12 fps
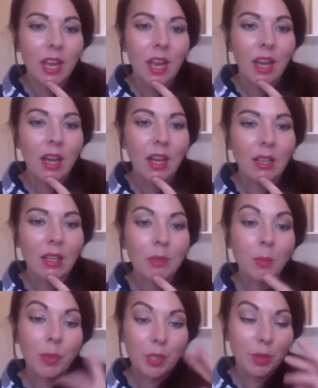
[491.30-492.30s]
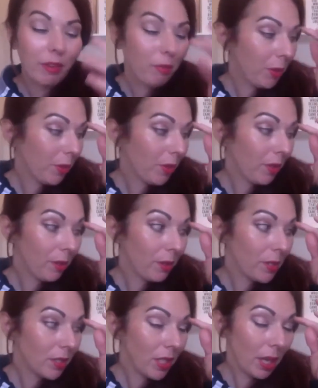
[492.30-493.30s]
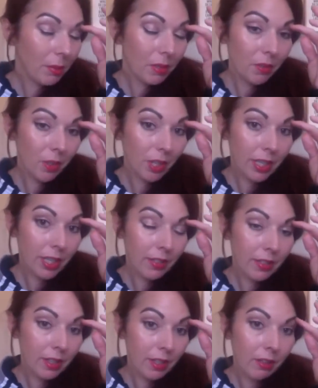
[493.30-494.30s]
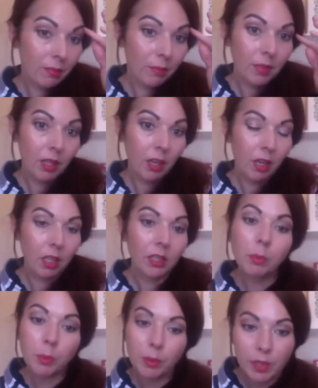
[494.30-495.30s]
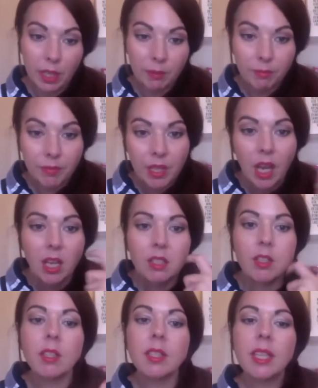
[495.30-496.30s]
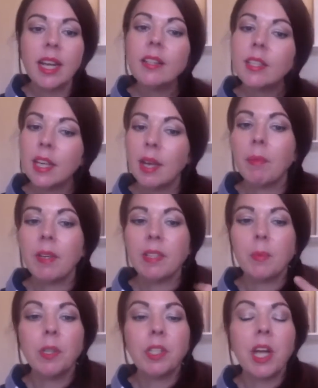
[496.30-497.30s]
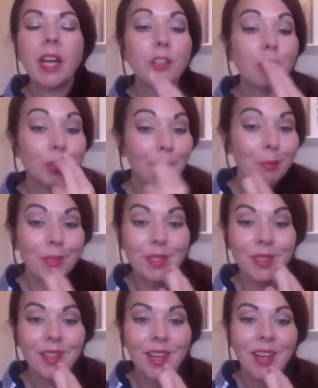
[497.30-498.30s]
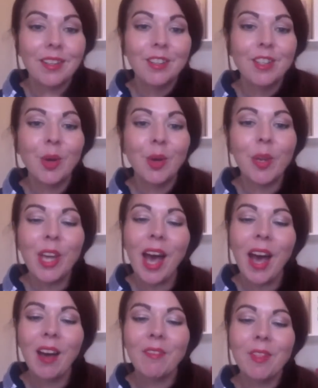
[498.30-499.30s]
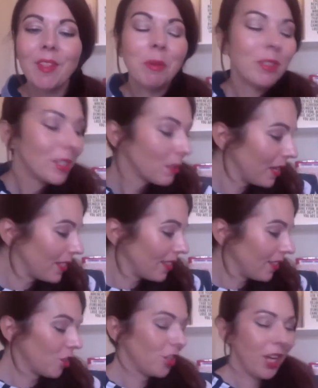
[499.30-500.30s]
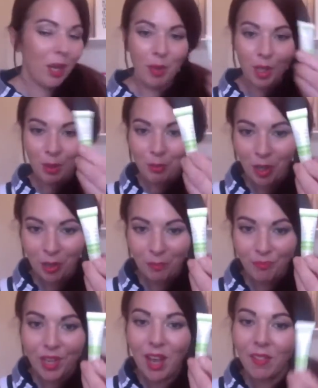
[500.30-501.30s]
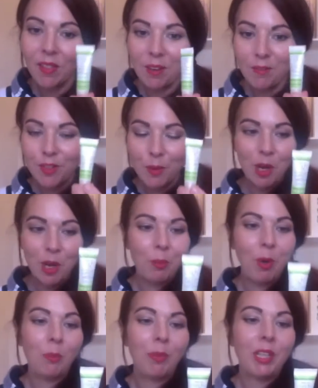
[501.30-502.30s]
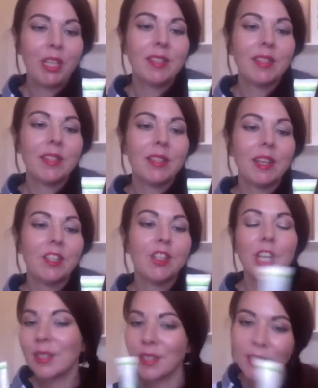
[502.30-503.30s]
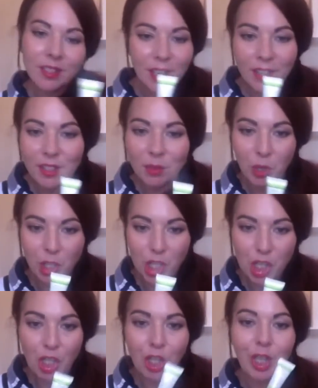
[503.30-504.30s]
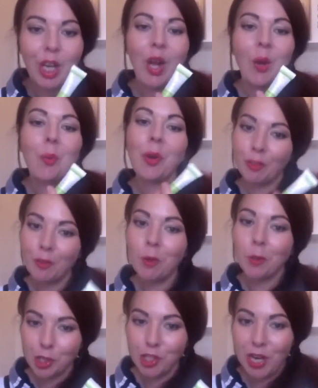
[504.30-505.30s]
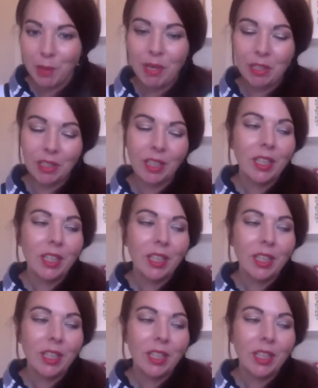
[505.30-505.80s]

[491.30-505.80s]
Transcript: And we do have both of those types of ingredients in our Clear Proof line. So the second tip is protect your lips. So we have the most amazing Shea Butter Balm. I love the Butter Balm because it's just intense moisture with, of course, shea butter.